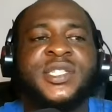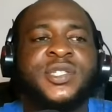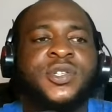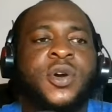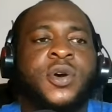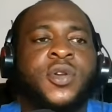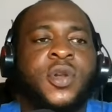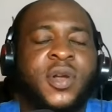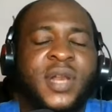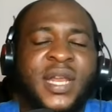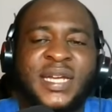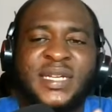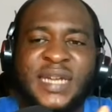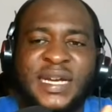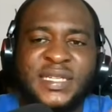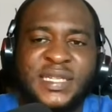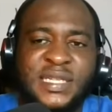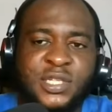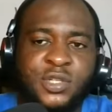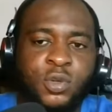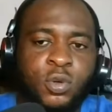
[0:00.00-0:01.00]
knowledge as a
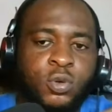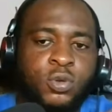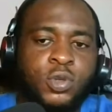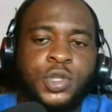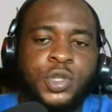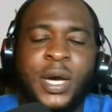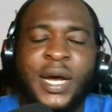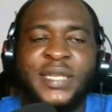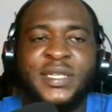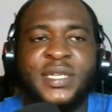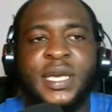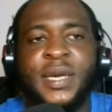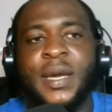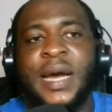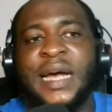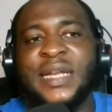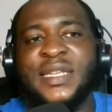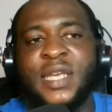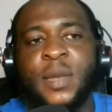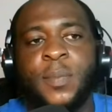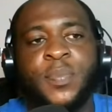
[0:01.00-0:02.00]
solution, as
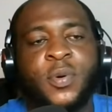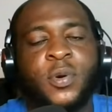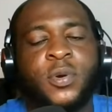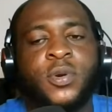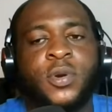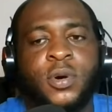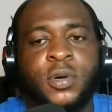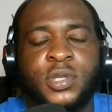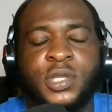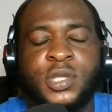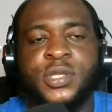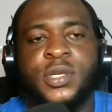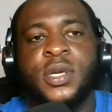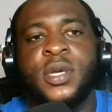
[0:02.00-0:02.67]
a product?